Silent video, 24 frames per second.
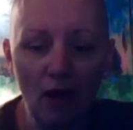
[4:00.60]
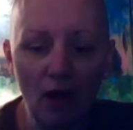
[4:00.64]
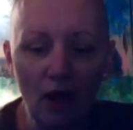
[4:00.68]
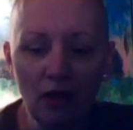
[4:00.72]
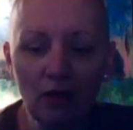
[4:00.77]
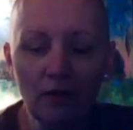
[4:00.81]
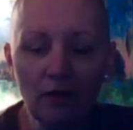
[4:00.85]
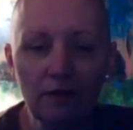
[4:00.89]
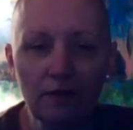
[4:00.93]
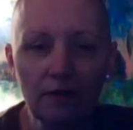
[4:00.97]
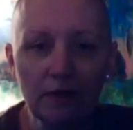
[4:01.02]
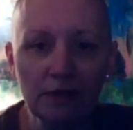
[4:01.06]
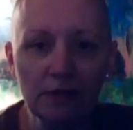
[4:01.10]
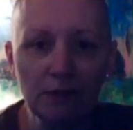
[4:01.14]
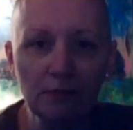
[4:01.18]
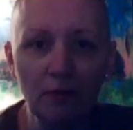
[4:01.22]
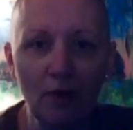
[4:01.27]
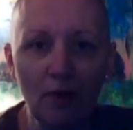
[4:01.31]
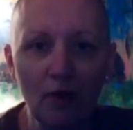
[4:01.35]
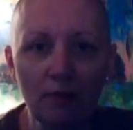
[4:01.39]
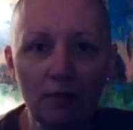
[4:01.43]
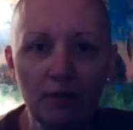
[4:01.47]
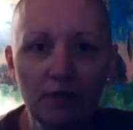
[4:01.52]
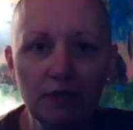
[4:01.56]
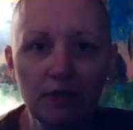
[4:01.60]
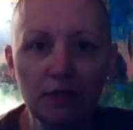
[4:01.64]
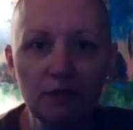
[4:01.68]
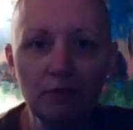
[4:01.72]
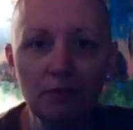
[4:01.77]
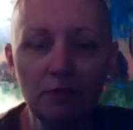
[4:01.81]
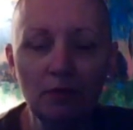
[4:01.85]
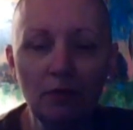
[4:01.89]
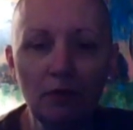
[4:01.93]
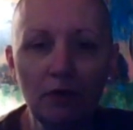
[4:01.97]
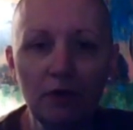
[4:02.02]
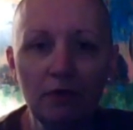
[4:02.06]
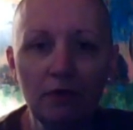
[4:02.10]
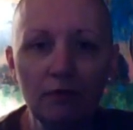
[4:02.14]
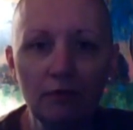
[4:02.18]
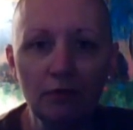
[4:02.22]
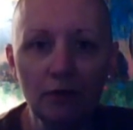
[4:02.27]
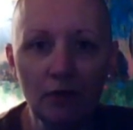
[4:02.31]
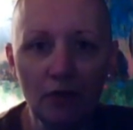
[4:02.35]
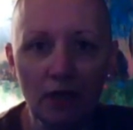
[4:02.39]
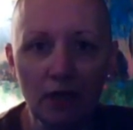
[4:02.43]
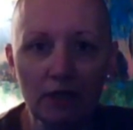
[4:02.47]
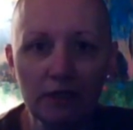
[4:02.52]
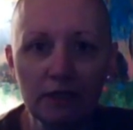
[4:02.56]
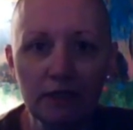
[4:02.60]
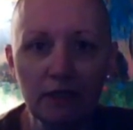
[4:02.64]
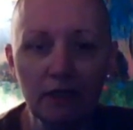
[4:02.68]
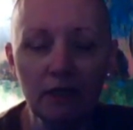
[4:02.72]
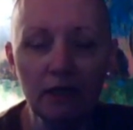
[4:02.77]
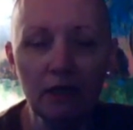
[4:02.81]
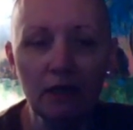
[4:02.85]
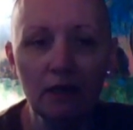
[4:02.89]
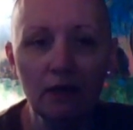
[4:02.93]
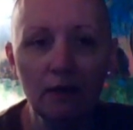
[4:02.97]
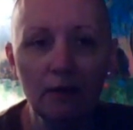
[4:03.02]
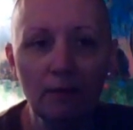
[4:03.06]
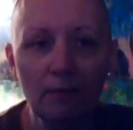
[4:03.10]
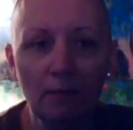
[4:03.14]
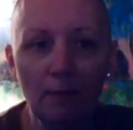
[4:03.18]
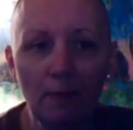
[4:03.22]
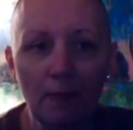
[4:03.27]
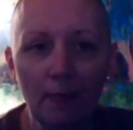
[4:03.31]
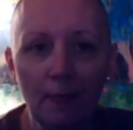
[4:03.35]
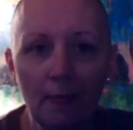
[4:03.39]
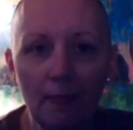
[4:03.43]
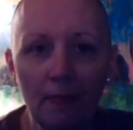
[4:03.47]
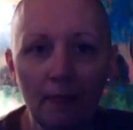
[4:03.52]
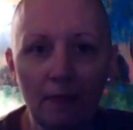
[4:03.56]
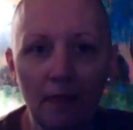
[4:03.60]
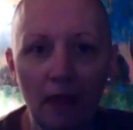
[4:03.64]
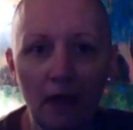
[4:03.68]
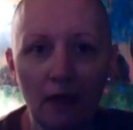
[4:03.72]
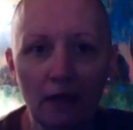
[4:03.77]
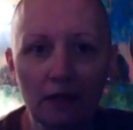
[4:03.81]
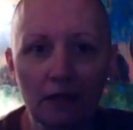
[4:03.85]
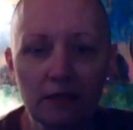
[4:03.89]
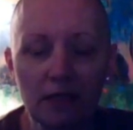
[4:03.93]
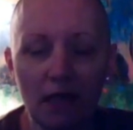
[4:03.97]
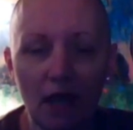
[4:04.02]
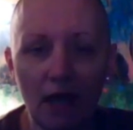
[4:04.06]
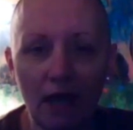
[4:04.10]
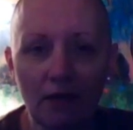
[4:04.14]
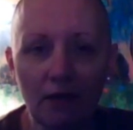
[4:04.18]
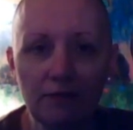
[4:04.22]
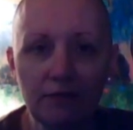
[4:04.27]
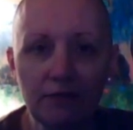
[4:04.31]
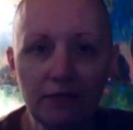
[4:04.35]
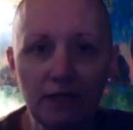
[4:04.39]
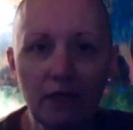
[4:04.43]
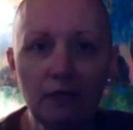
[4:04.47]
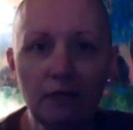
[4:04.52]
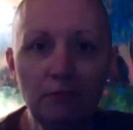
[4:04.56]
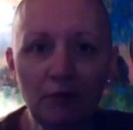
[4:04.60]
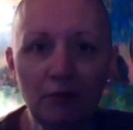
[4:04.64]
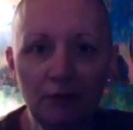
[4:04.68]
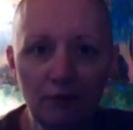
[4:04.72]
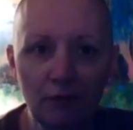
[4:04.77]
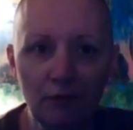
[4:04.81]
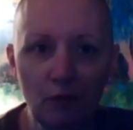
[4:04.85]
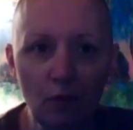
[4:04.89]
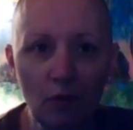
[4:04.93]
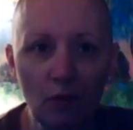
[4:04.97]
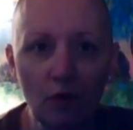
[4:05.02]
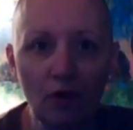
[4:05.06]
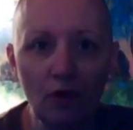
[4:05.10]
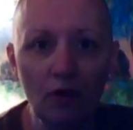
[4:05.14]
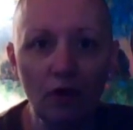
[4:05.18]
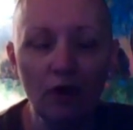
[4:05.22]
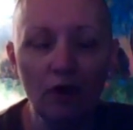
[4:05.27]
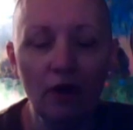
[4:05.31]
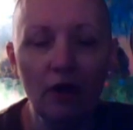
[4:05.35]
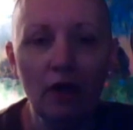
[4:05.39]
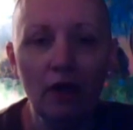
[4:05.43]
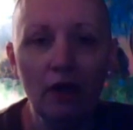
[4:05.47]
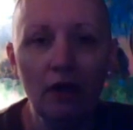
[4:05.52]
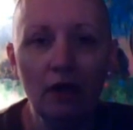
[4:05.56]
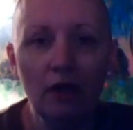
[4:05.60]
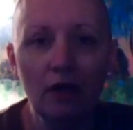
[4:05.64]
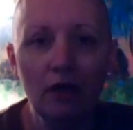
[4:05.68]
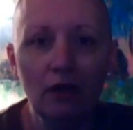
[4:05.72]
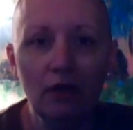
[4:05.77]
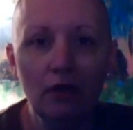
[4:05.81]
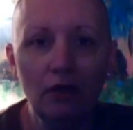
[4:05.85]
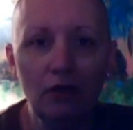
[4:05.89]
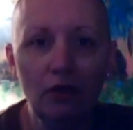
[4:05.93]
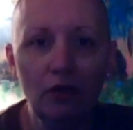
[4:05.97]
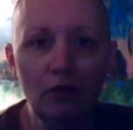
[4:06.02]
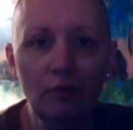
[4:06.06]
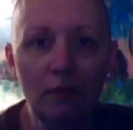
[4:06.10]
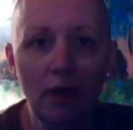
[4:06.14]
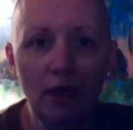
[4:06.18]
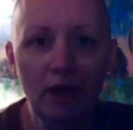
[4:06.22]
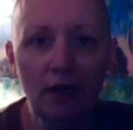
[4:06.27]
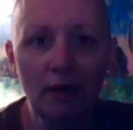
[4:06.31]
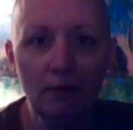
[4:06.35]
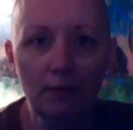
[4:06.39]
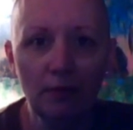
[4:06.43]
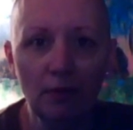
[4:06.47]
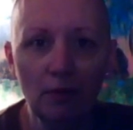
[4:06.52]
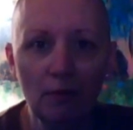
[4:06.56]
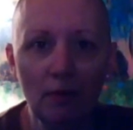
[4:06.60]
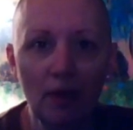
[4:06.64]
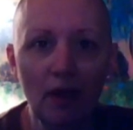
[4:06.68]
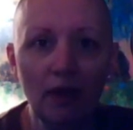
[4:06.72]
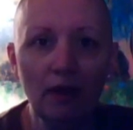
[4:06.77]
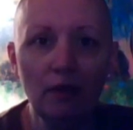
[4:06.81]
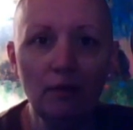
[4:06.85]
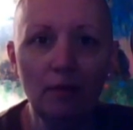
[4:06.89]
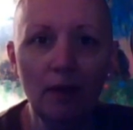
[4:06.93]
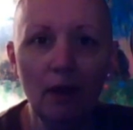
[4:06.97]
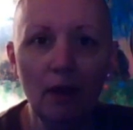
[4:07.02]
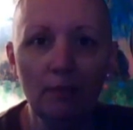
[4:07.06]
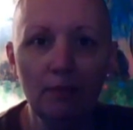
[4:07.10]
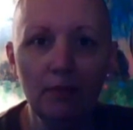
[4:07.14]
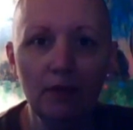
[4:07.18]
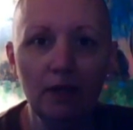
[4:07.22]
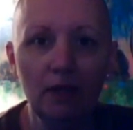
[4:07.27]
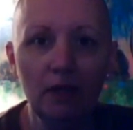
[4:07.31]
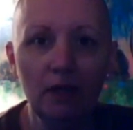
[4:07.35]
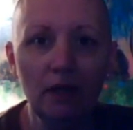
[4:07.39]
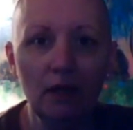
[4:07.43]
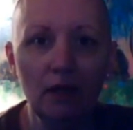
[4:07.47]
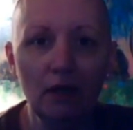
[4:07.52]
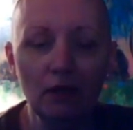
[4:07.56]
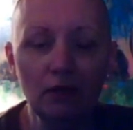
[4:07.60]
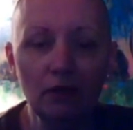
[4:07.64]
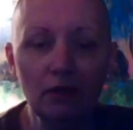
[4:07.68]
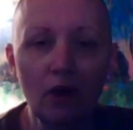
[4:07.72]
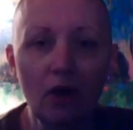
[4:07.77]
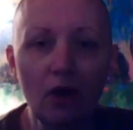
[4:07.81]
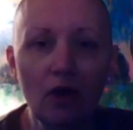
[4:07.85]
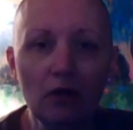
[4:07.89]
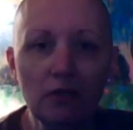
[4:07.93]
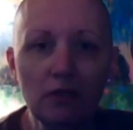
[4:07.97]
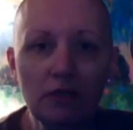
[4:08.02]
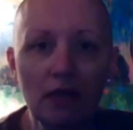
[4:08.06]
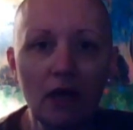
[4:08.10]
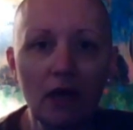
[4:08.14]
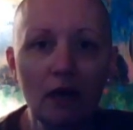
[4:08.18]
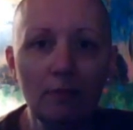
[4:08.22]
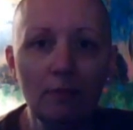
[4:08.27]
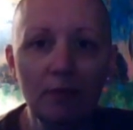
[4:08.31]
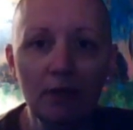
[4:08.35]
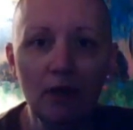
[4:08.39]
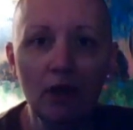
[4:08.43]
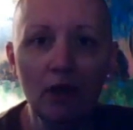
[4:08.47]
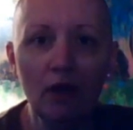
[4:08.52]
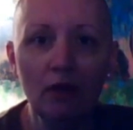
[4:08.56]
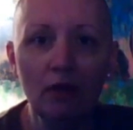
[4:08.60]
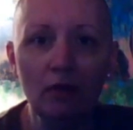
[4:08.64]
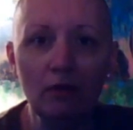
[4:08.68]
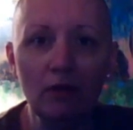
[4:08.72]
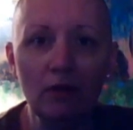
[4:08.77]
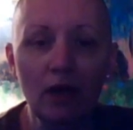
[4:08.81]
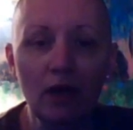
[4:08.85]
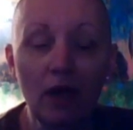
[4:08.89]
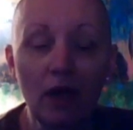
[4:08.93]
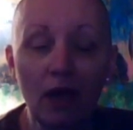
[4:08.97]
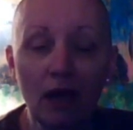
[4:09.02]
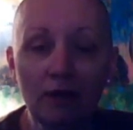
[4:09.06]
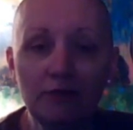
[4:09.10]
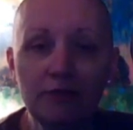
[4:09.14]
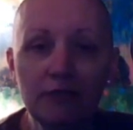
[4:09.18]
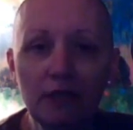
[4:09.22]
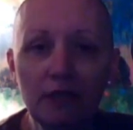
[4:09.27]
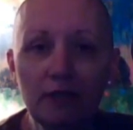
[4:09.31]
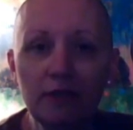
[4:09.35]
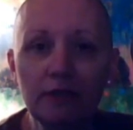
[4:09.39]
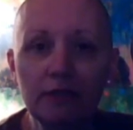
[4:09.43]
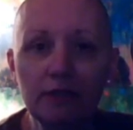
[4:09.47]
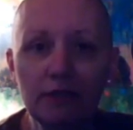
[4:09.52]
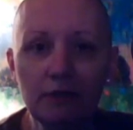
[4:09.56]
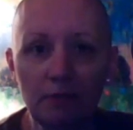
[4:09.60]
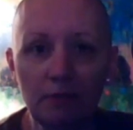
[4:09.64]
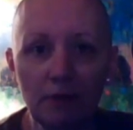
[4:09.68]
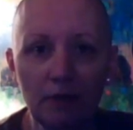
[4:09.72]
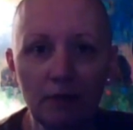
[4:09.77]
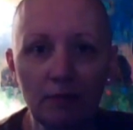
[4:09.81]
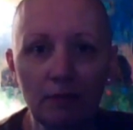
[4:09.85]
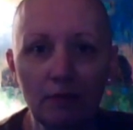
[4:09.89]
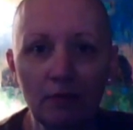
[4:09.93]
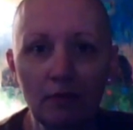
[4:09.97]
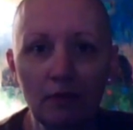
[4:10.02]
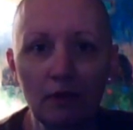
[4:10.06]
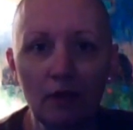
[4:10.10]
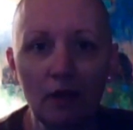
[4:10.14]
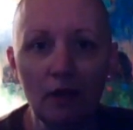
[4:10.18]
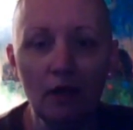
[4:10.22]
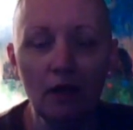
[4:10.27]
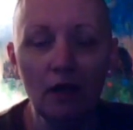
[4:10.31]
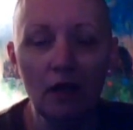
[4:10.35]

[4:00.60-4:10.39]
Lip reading: all of this brought me to the point of realizing that I have said before, you made up your mind about me a long time ago. I've said this to people.